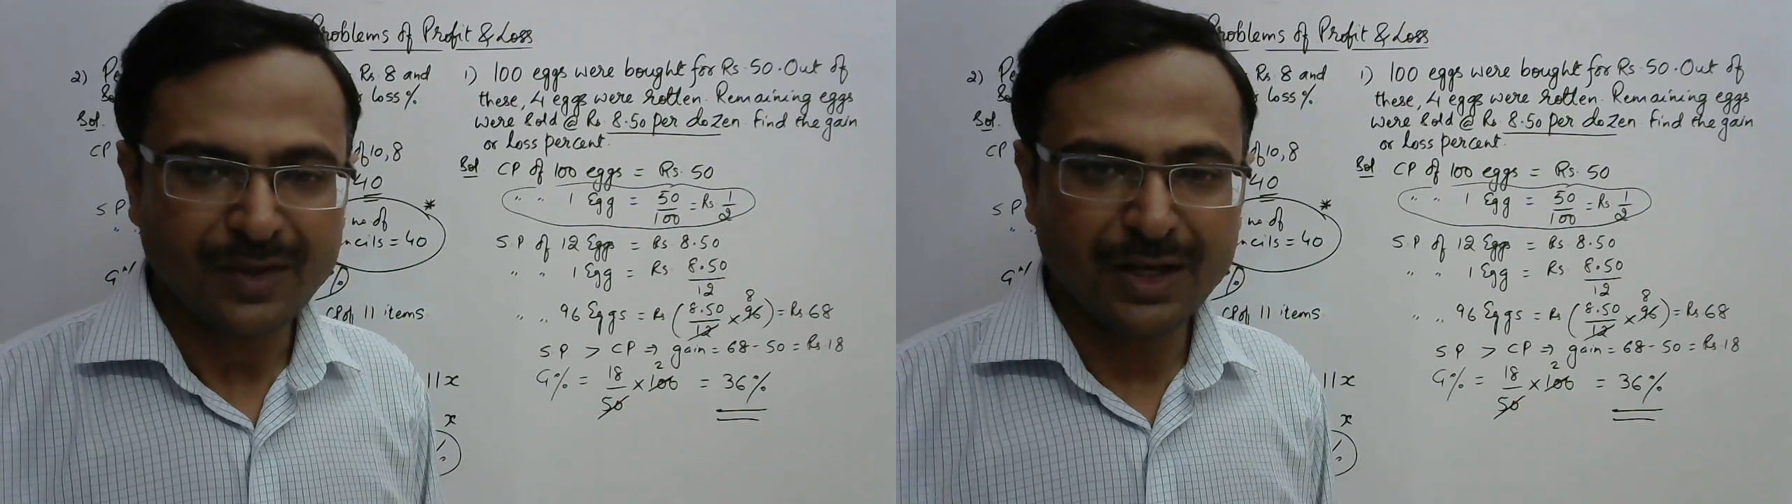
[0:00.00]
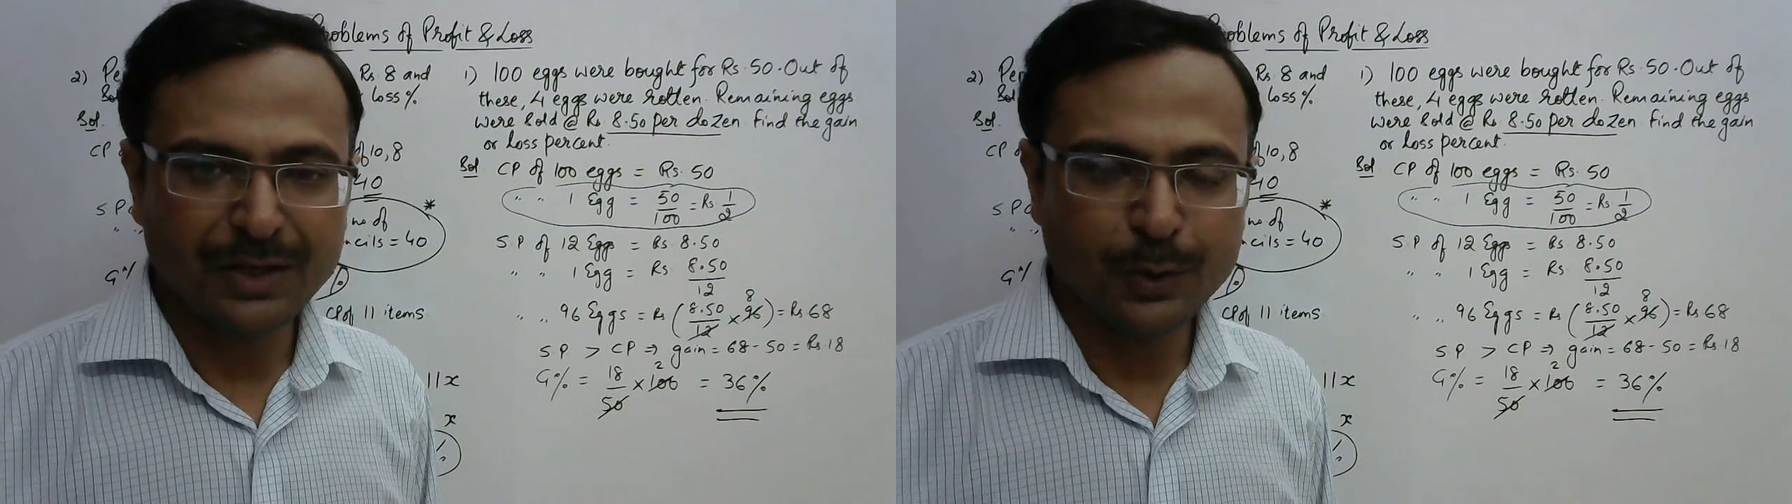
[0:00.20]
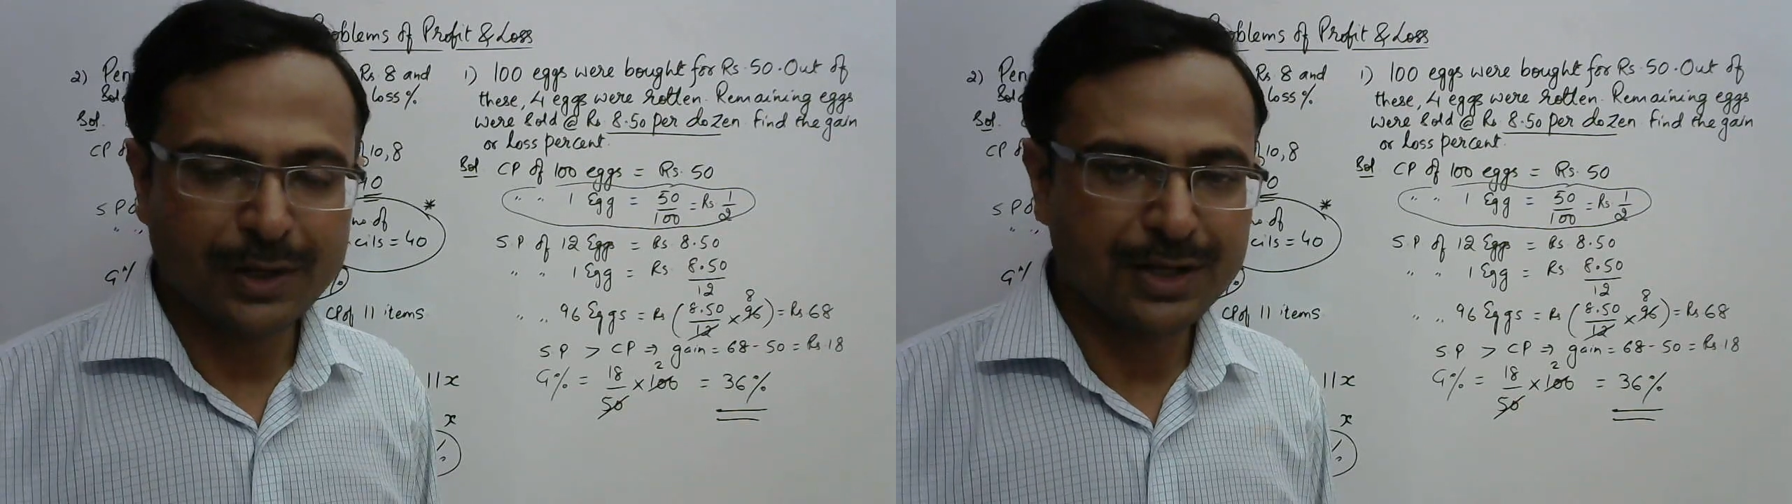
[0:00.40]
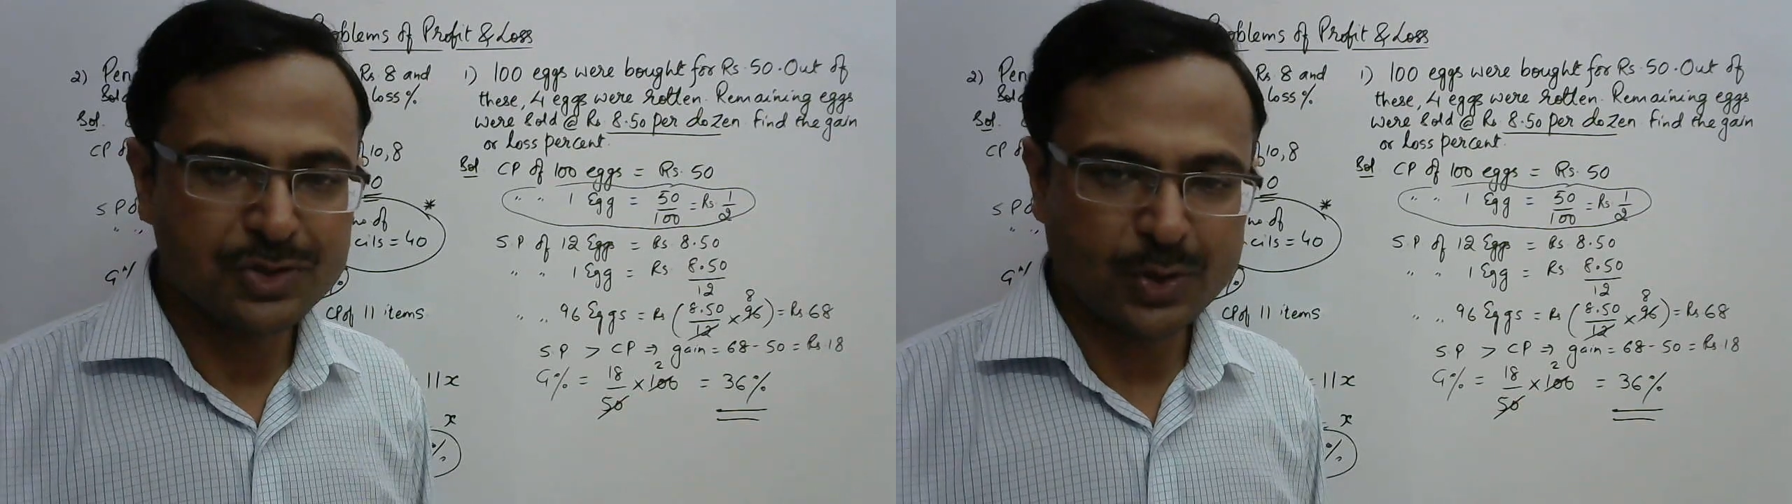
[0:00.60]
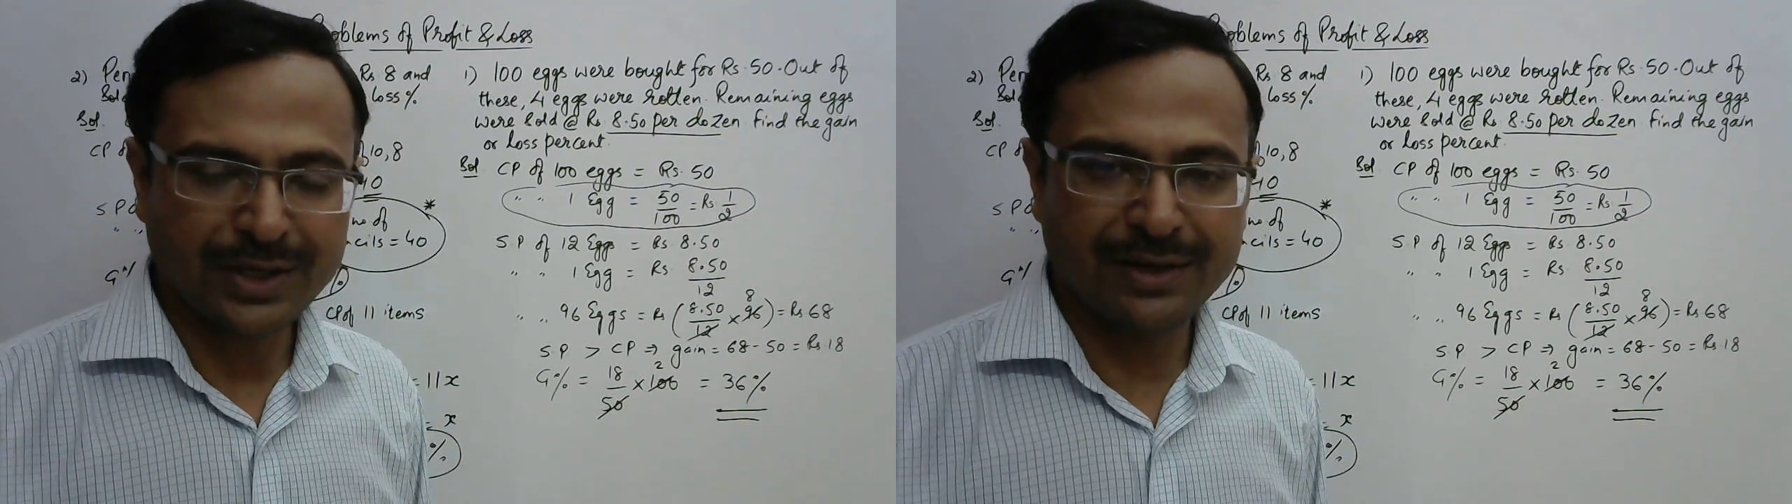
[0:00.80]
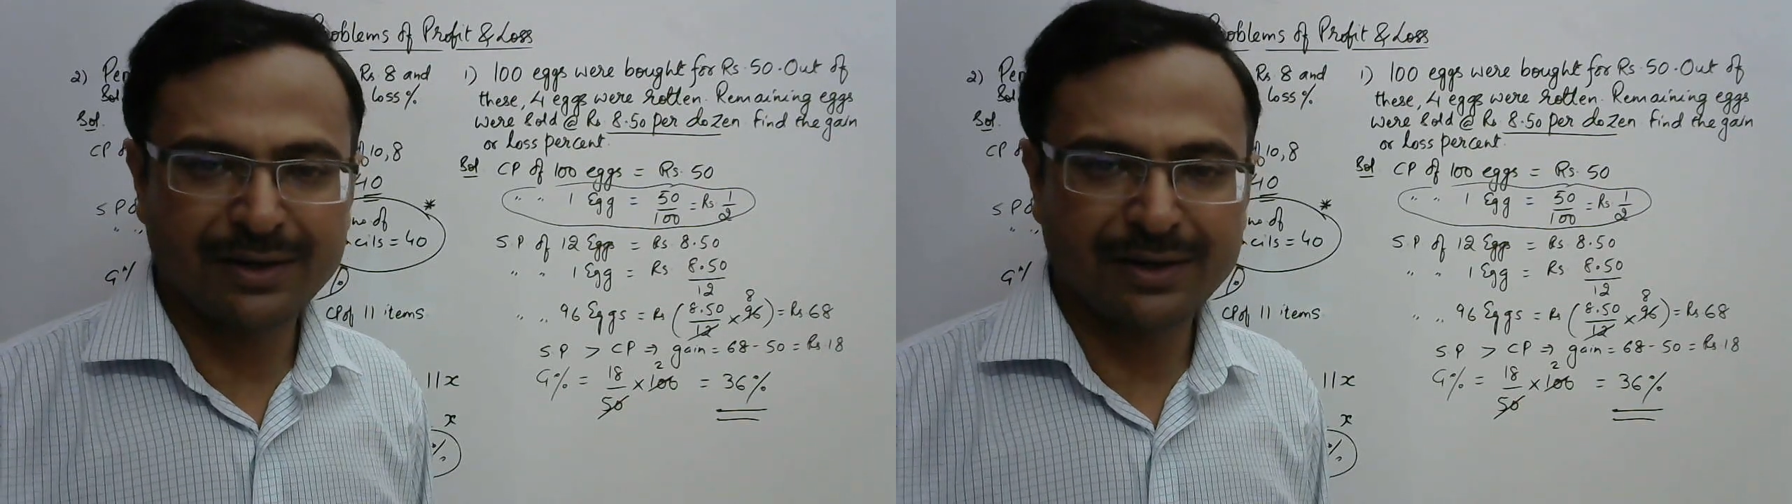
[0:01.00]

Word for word: you are enjoying